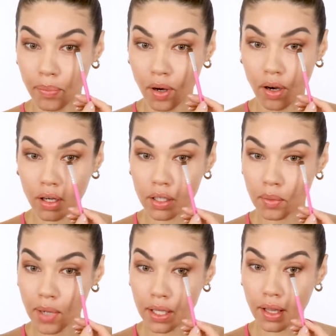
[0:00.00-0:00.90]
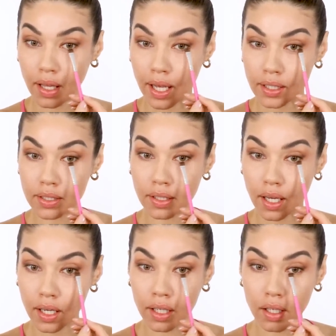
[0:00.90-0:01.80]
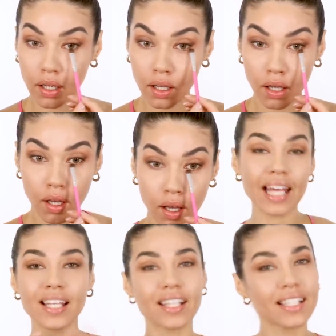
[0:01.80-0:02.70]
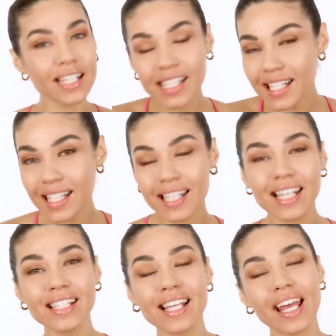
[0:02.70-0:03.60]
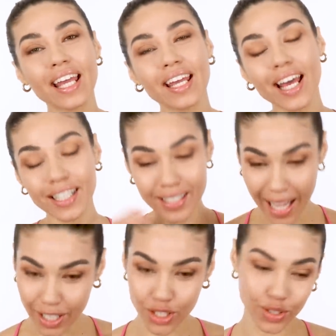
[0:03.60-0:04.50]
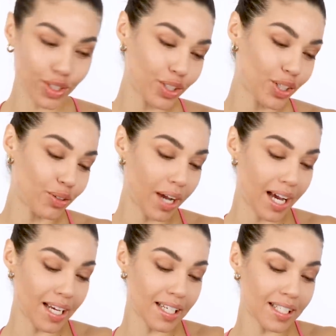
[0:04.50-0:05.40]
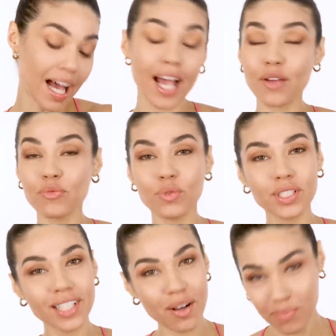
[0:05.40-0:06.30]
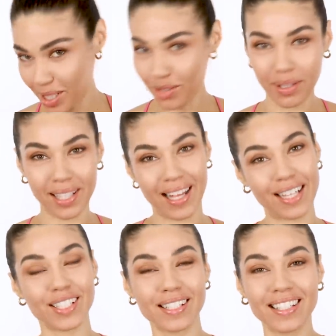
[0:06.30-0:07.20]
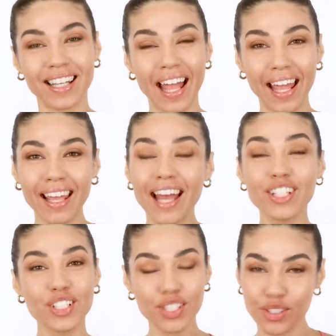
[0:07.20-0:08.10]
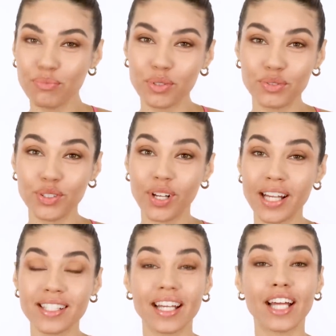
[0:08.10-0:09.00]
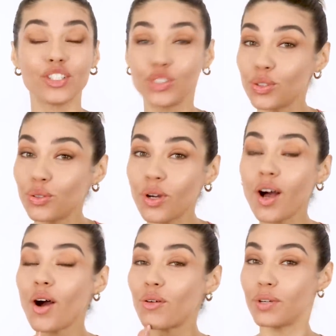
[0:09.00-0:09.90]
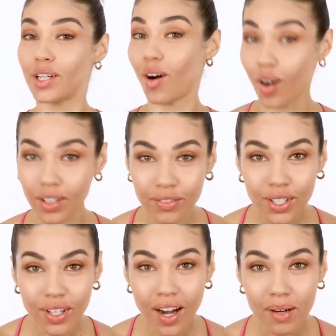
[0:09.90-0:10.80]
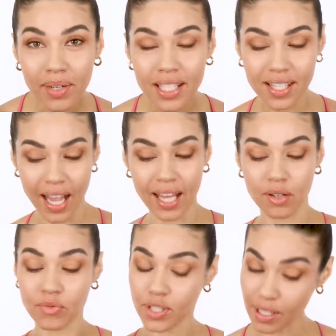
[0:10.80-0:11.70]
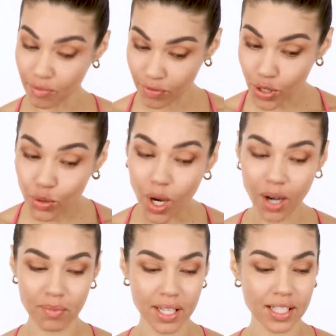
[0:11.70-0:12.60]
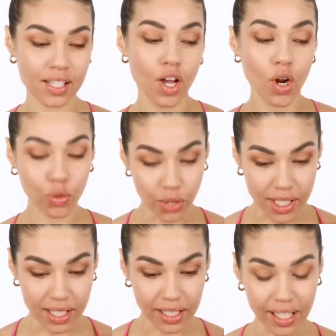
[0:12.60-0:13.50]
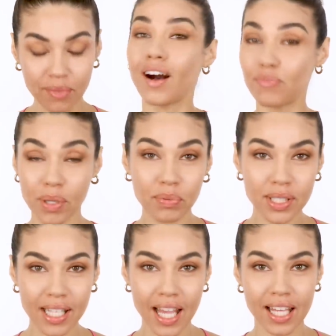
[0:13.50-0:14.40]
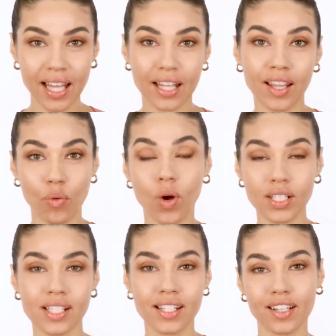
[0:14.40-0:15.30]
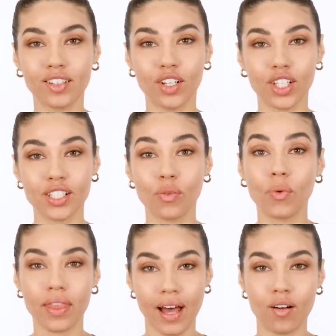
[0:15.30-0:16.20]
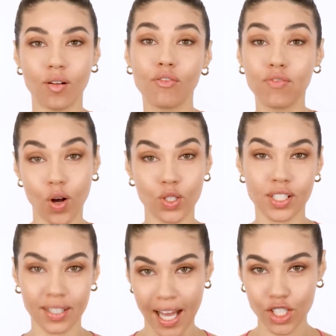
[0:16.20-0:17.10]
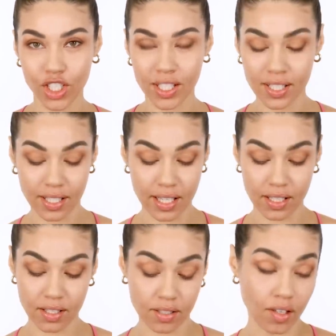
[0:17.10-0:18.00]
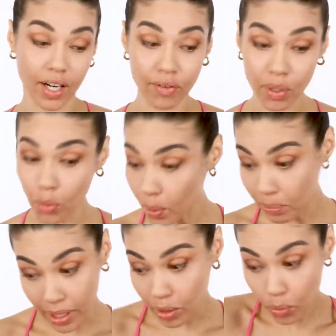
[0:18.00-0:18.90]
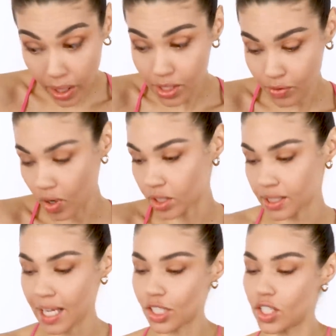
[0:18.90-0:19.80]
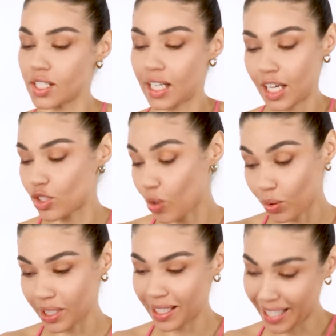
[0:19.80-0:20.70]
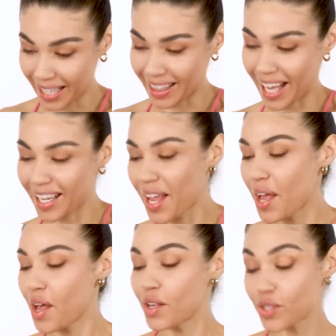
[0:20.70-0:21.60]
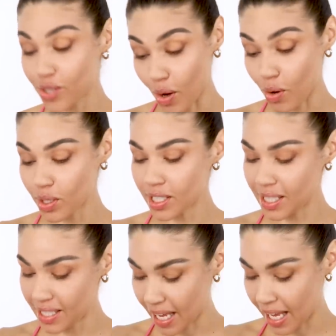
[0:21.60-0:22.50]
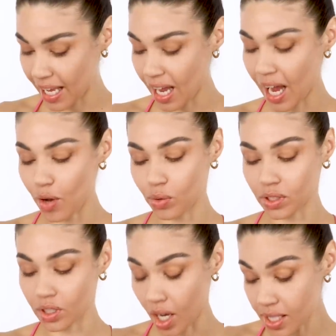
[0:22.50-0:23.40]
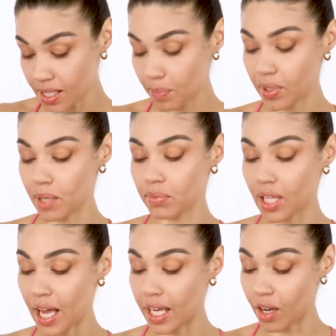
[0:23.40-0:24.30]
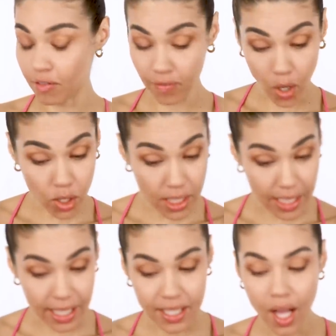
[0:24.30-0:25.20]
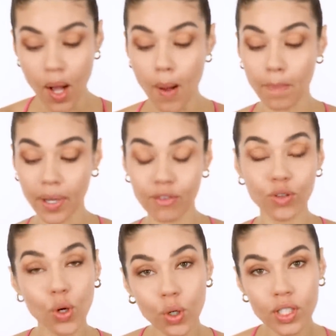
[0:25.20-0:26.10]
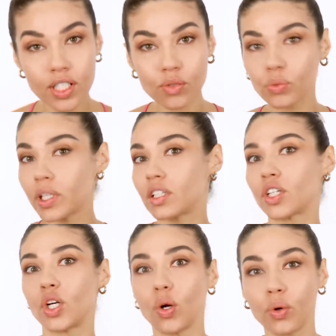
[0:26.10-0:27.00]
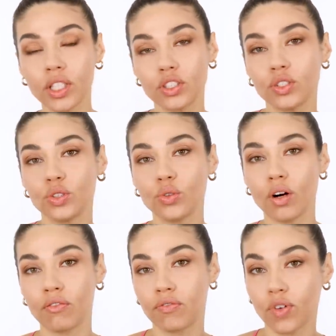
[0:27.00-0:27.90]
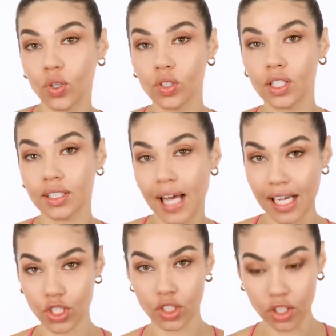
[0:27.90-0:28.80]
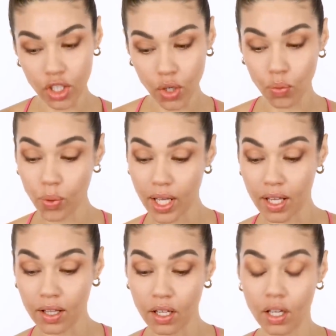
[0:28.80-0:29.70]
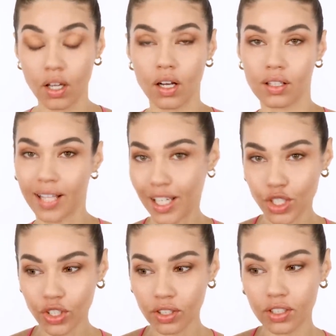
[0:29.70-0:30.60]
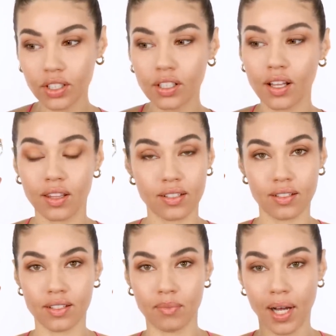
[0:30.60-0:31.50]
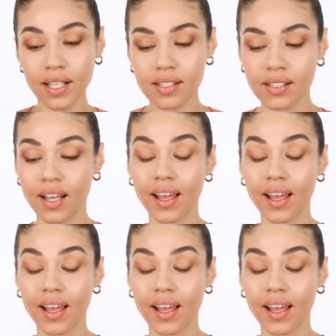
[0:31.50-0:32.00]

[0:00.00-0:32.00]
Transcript: bottom lash line. And since this is a natural look, you guys, I will not be doing lashes today. And just to prove to you guys that I do read all of your comments, I had a few comments recently of people saying that they want to see looks without false lashes, since not everybody wears false lashes, and I totally get that. So today I will not be applying falsies, but of course we are going to do a full lash look with lash curler. This is a must.